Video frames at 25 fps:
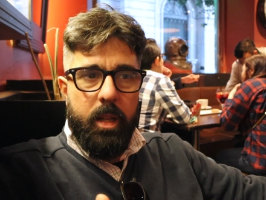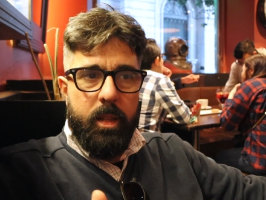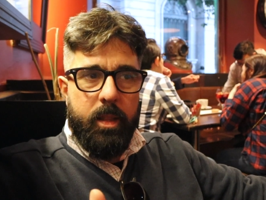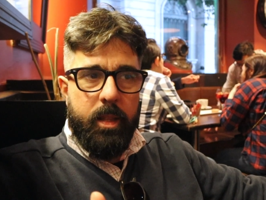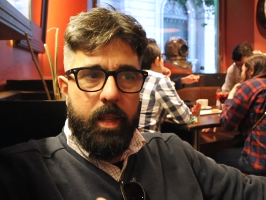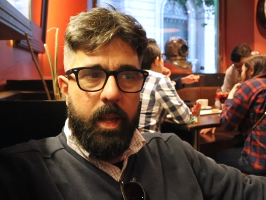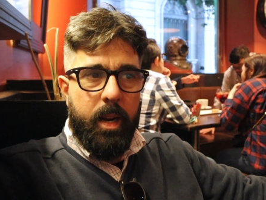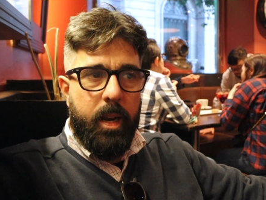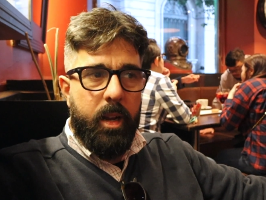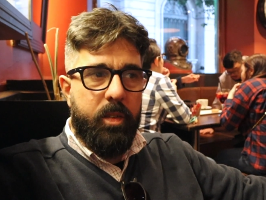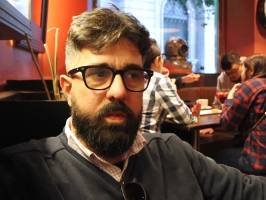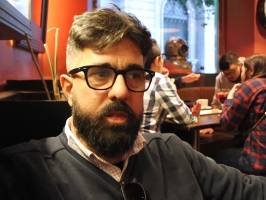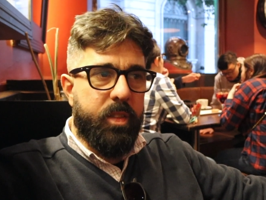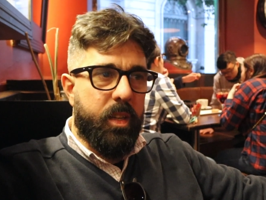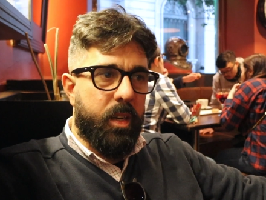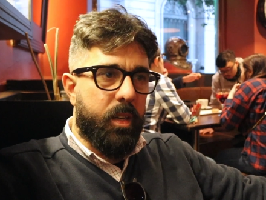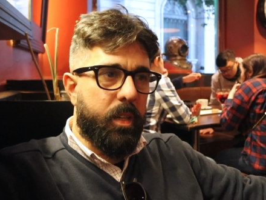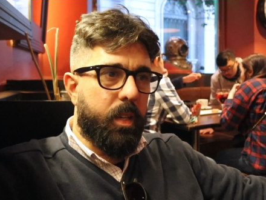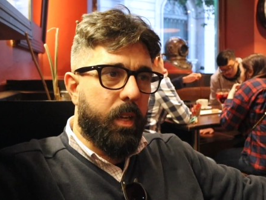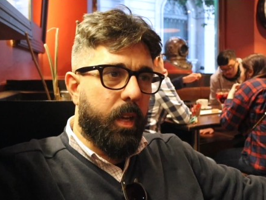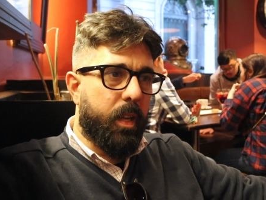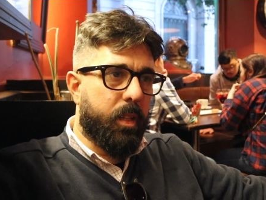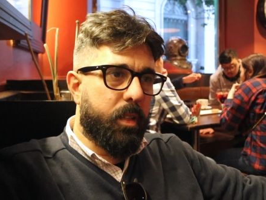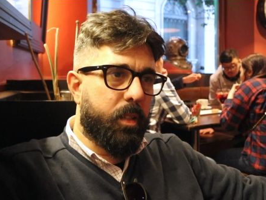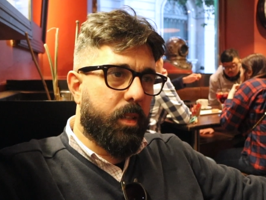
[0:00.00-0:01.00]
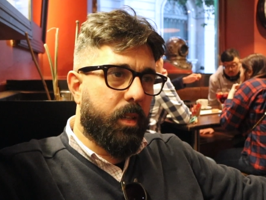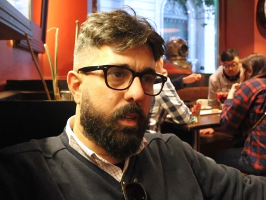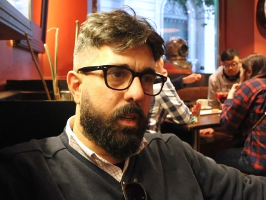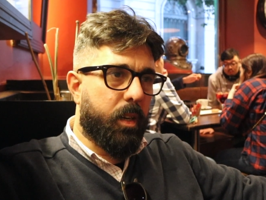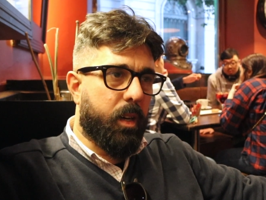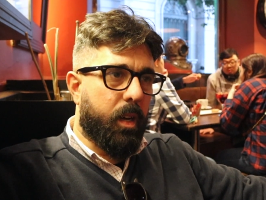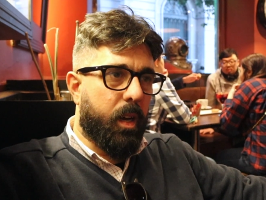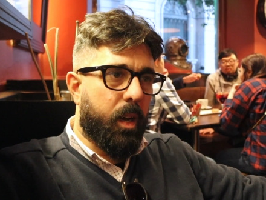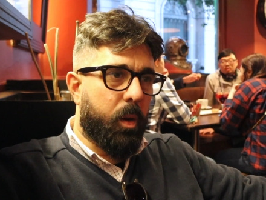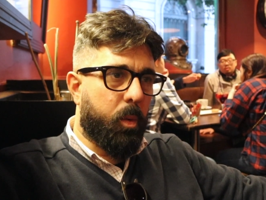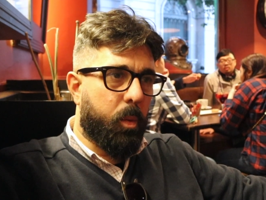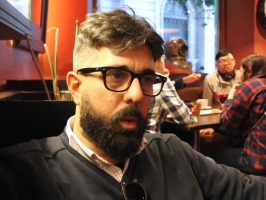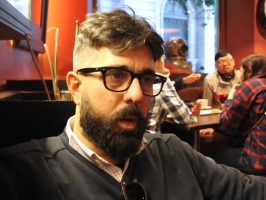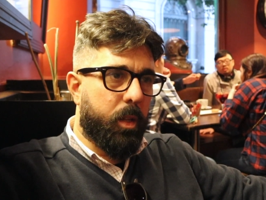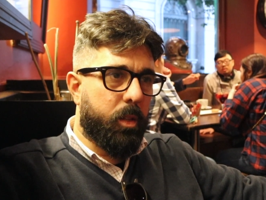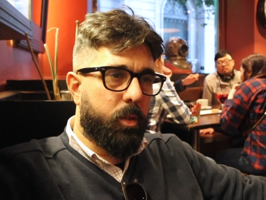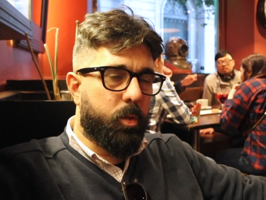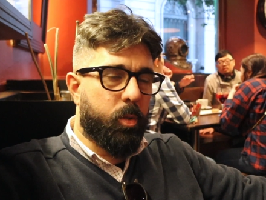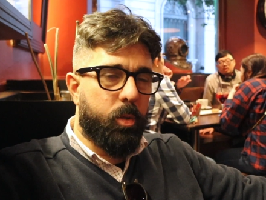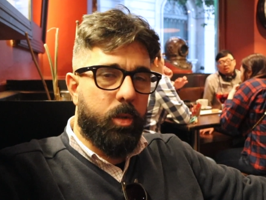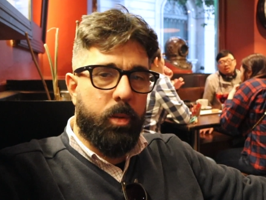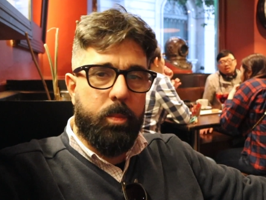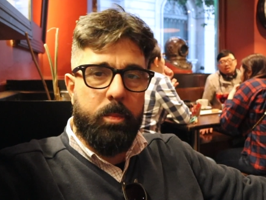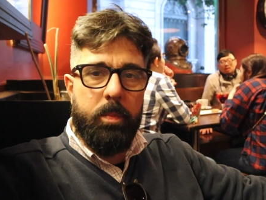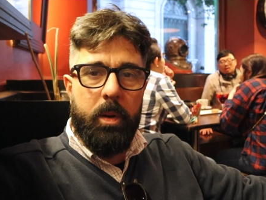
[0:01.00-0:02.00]
Then after that I went
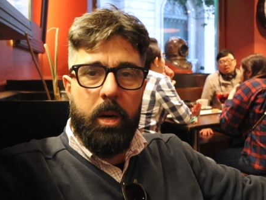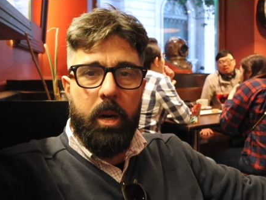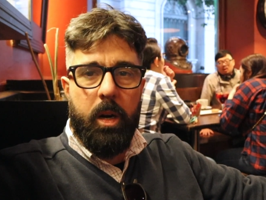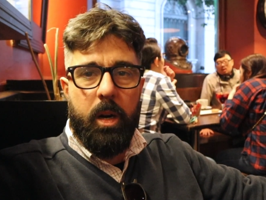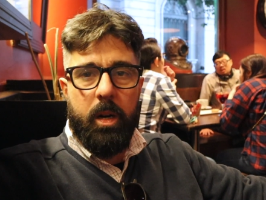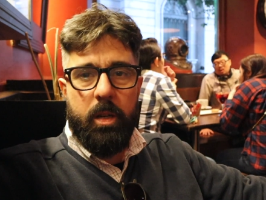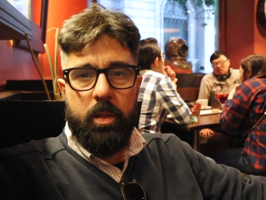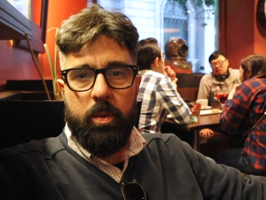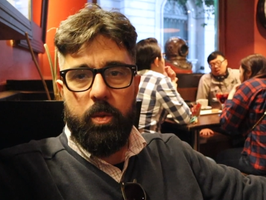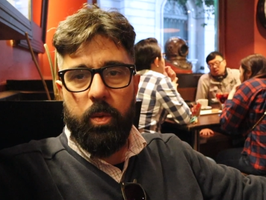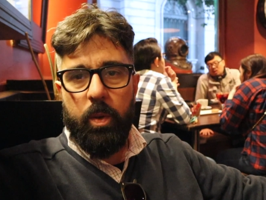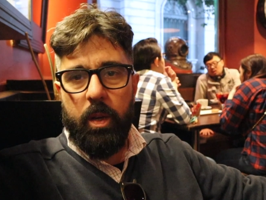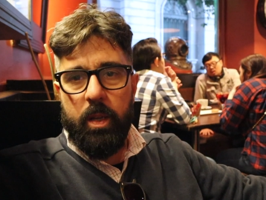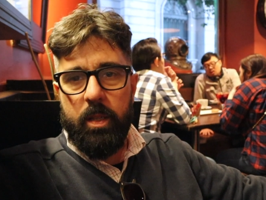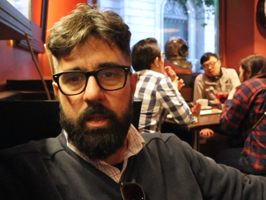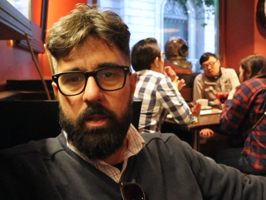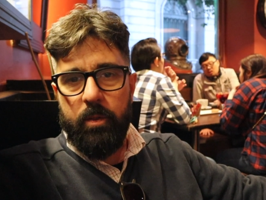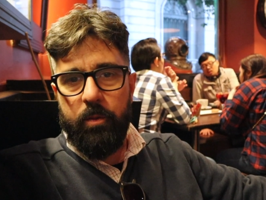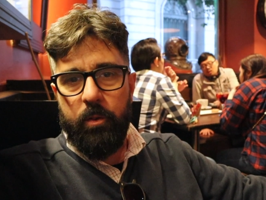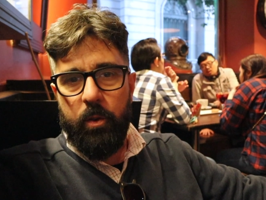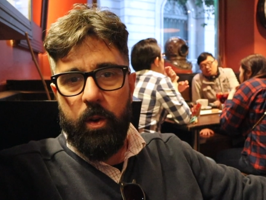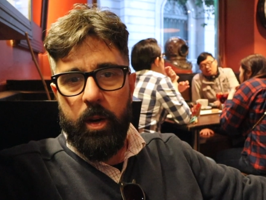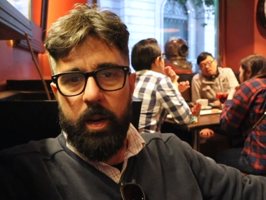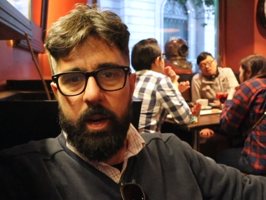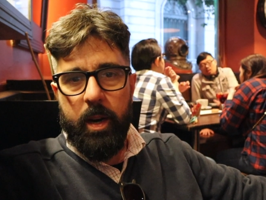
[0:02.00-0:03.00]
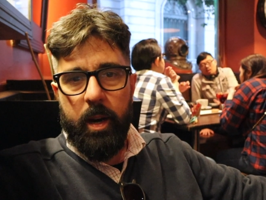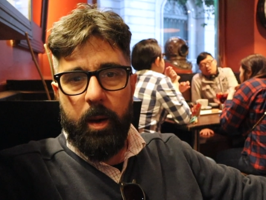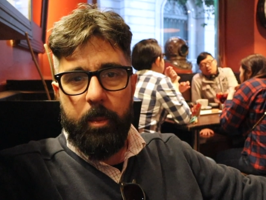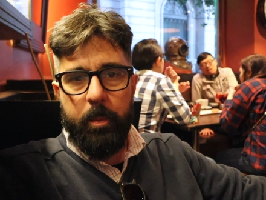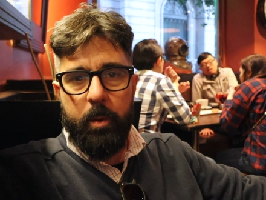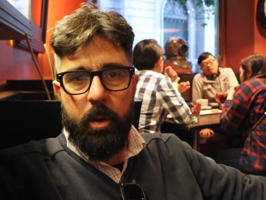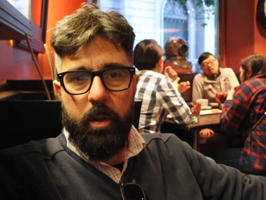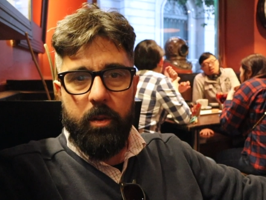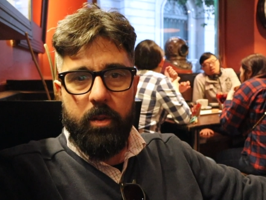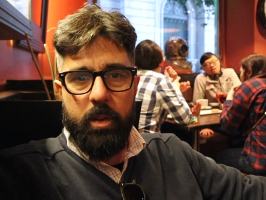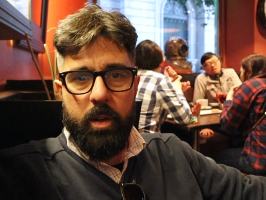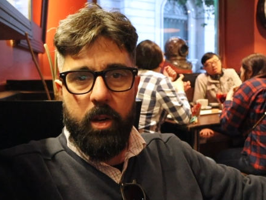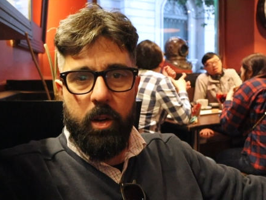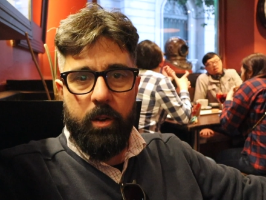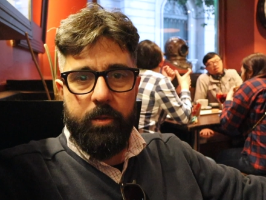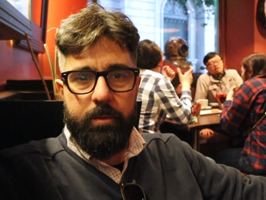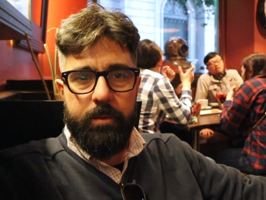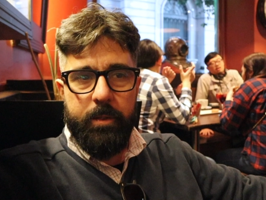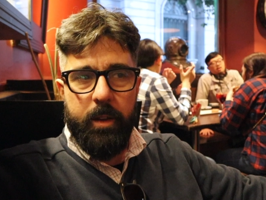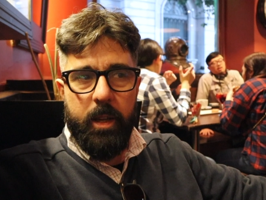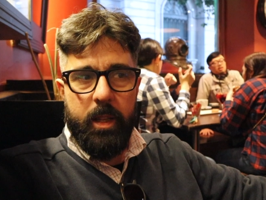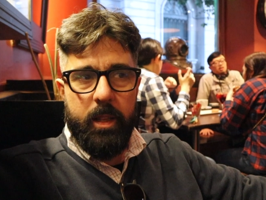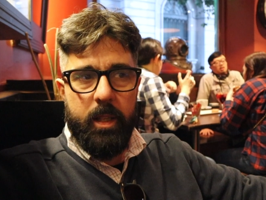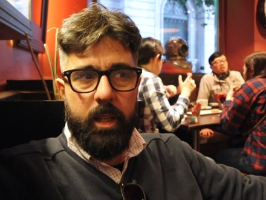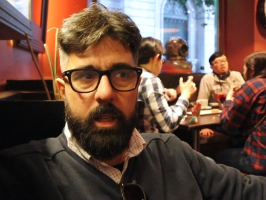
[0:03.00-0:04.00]
to the bar to ask for a couple of
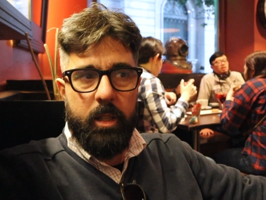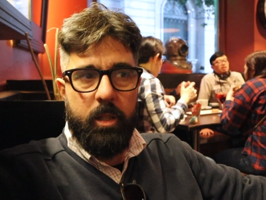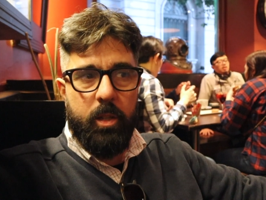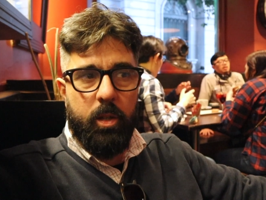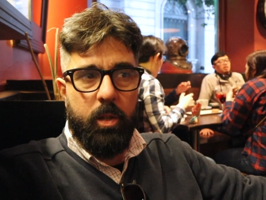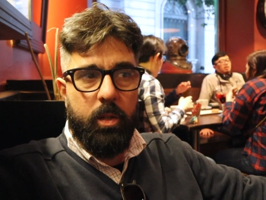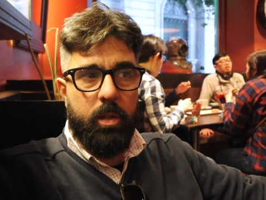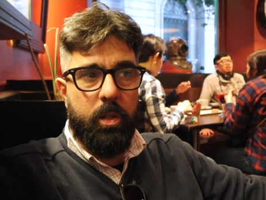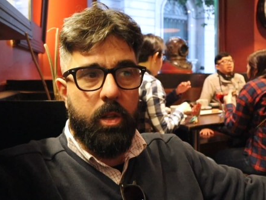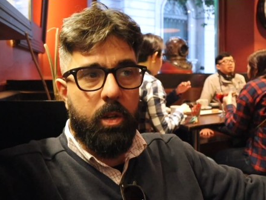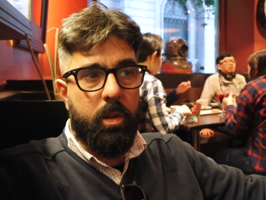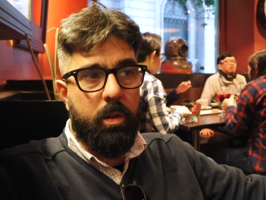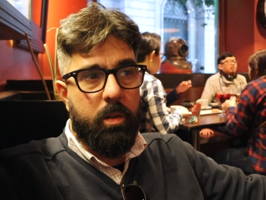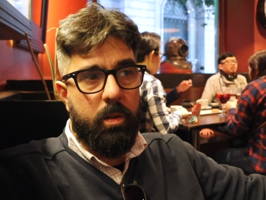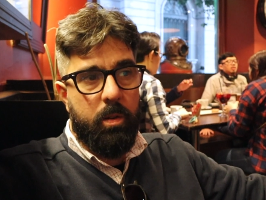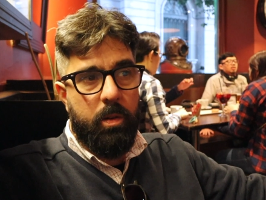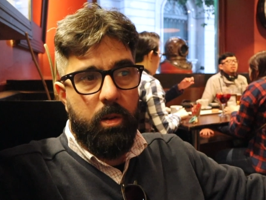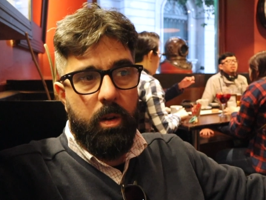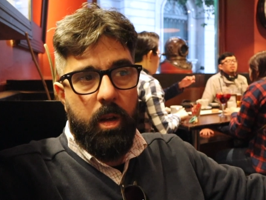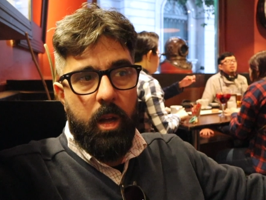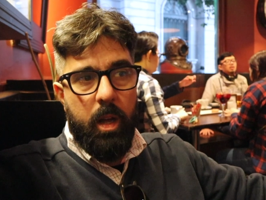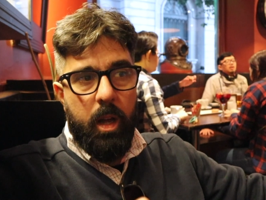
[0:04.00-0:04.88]
coffee and they told, oh,